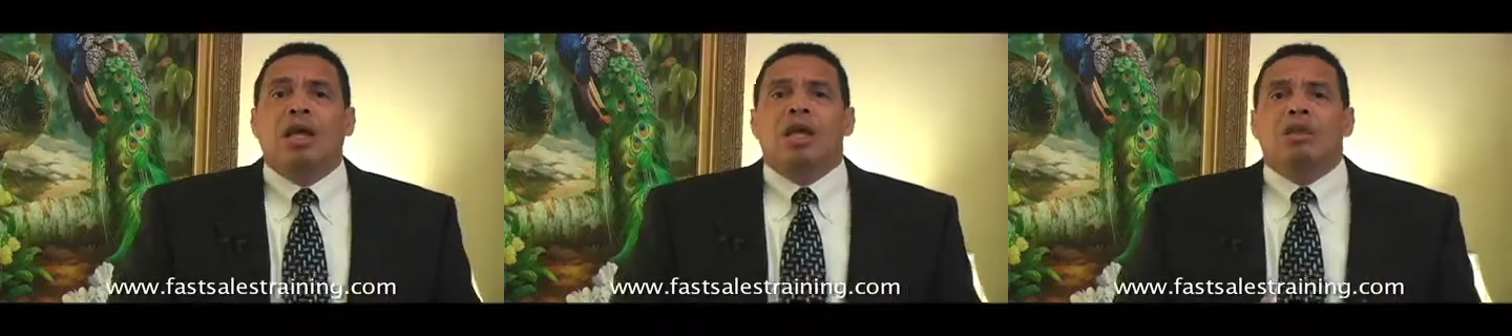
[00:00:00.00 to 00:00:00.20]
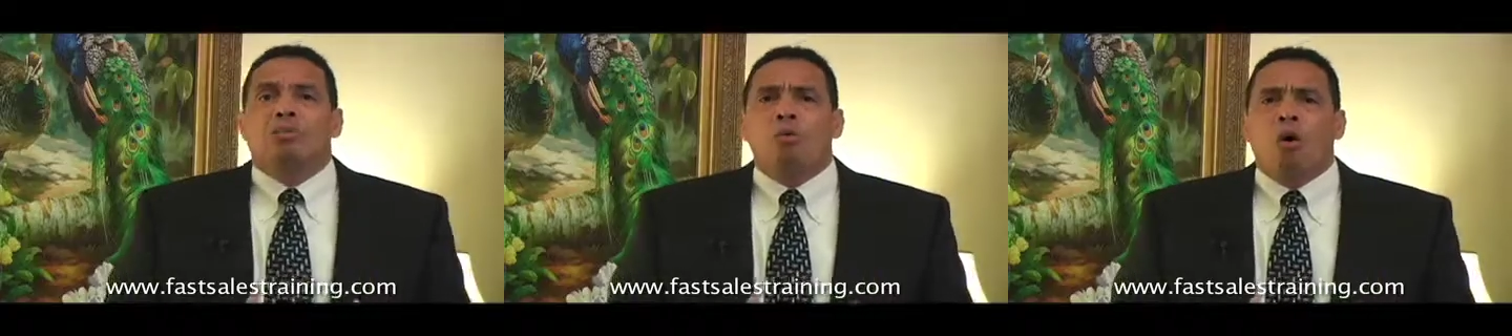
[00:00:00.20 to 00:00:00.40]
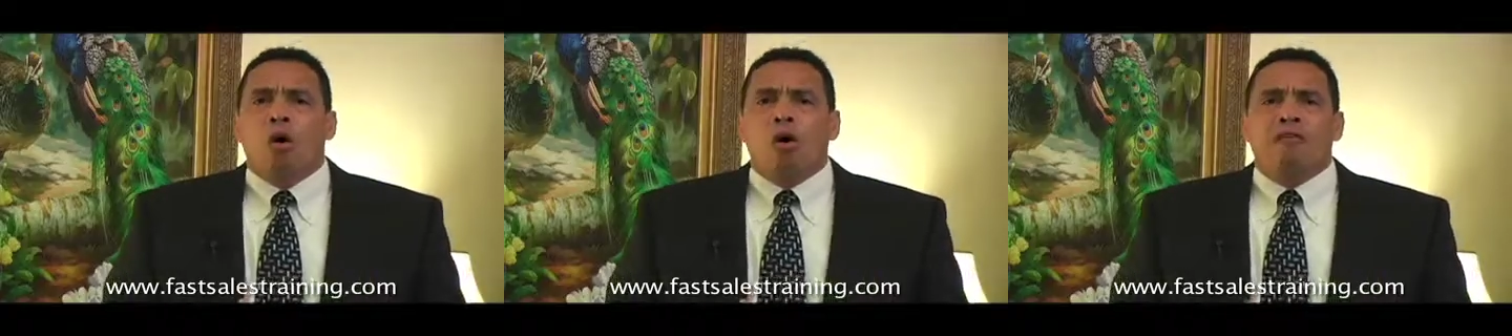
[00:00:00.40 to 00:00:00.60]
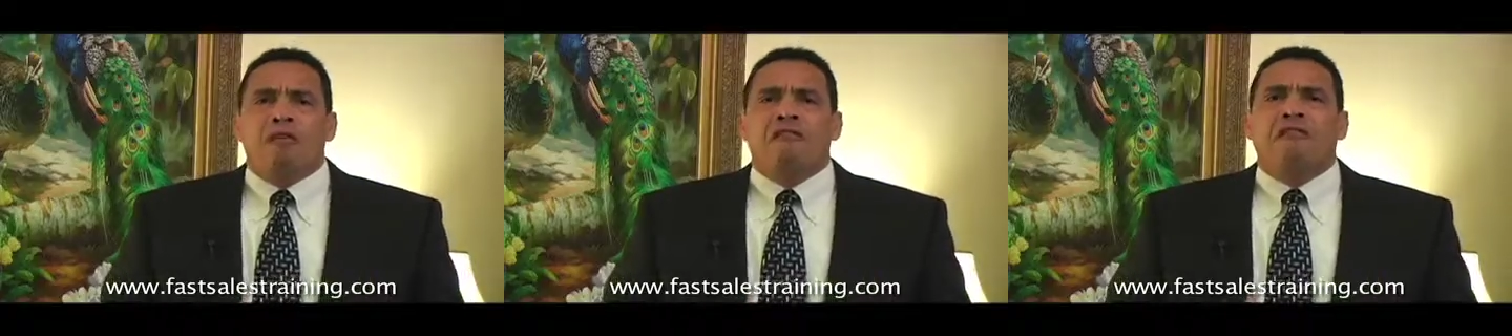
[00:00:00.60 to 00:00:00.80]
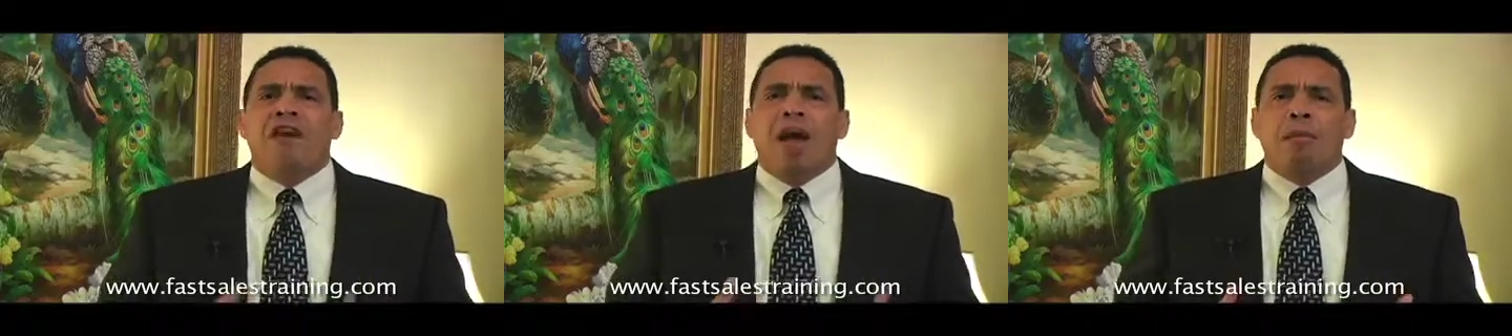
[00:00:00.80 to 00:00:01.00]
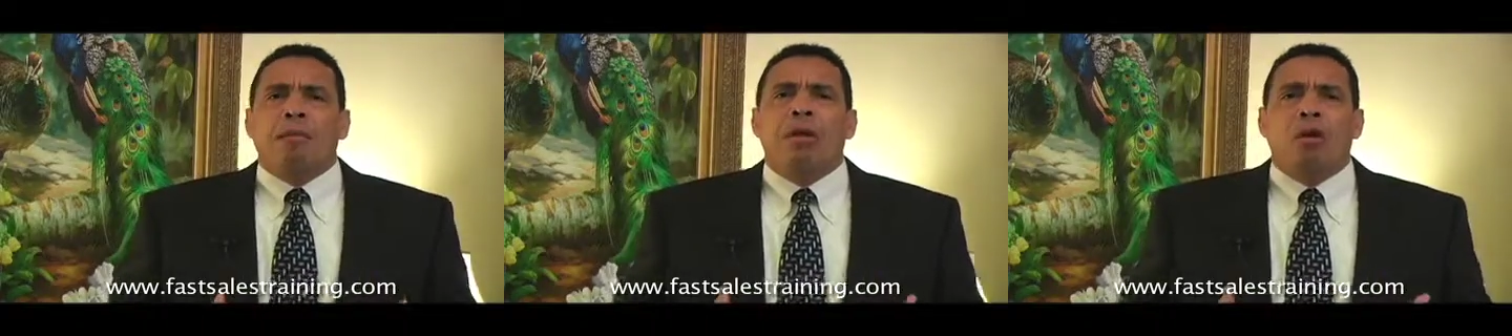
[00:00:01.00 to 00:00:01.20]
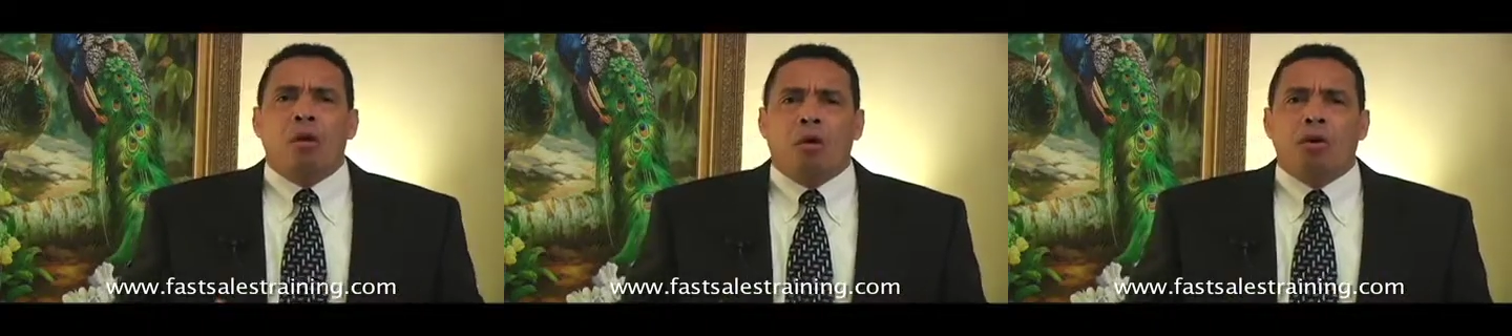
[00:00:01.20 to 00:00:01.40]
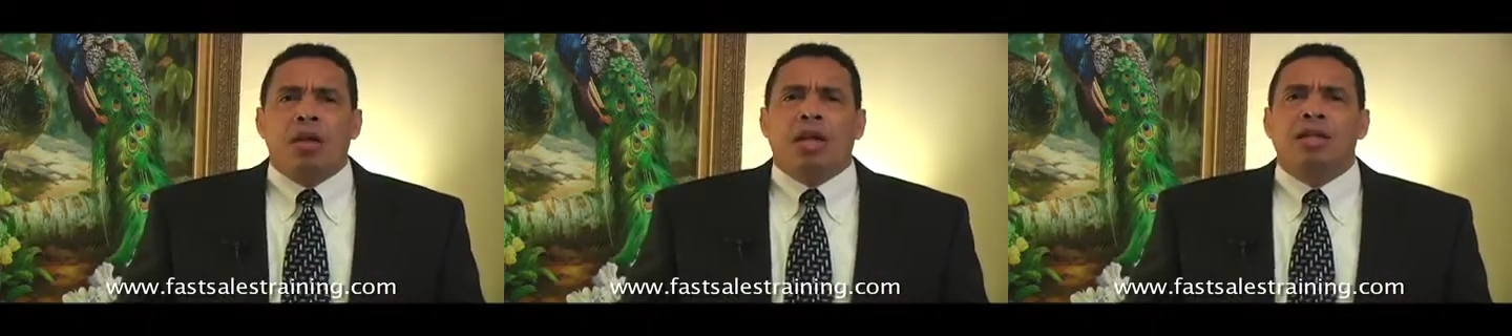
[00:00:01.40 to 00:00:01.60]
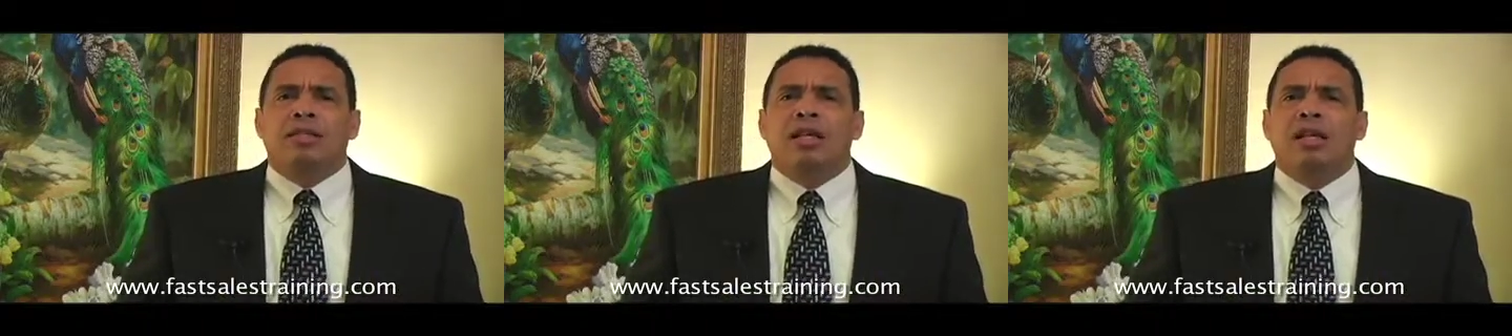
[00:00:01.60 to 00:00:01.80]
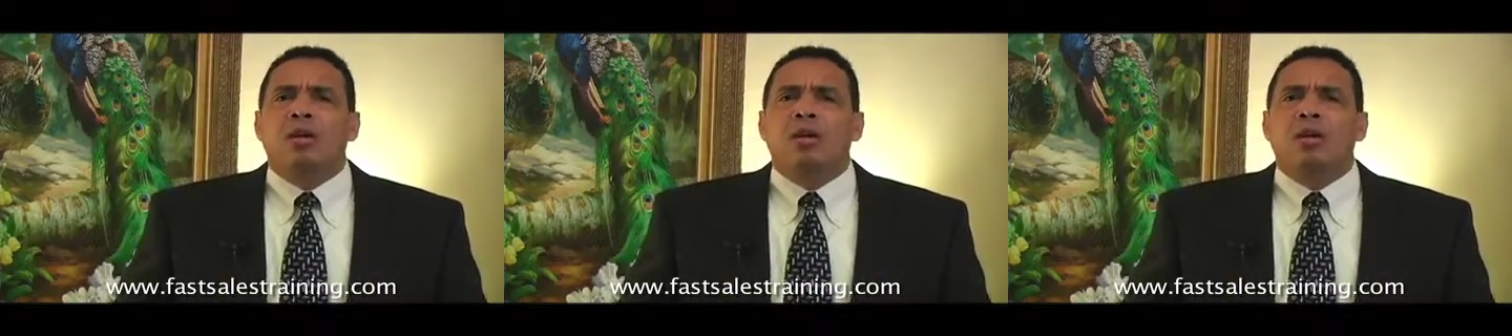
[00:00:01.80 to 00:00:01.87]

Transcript: He's more of a family-oriented.